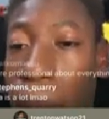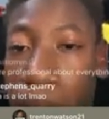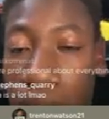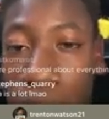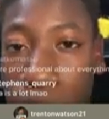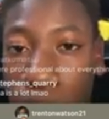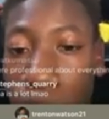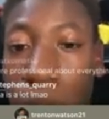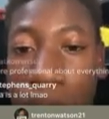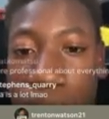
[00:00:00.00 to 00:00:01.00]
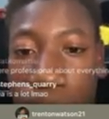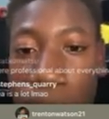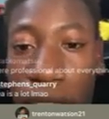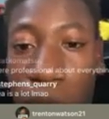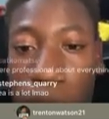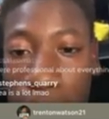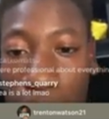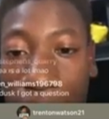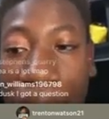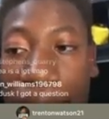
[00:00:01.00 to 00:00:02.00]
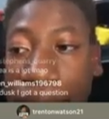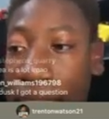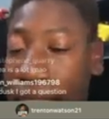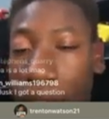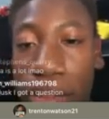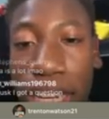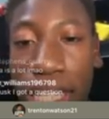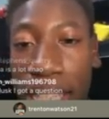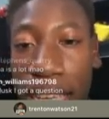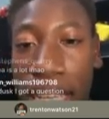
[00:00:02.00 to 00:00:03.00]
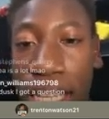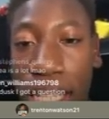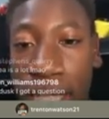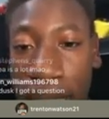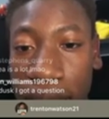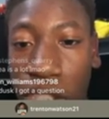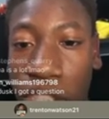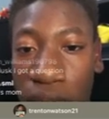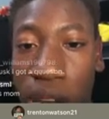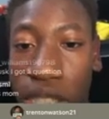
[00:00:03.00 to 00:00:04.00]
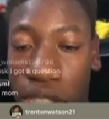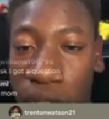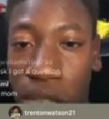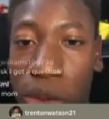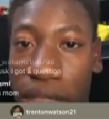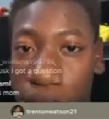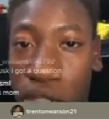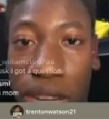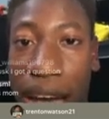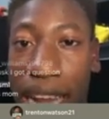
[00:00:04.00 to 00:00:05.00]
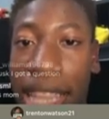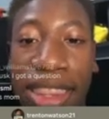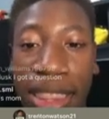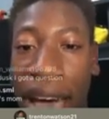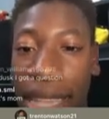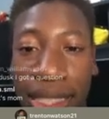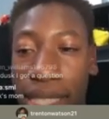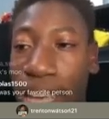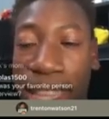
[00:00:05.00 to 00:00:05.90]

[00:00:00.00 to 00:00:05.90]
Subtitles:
but the majority of it was a lie. He definitely did cheat on Chili with Adriana. That's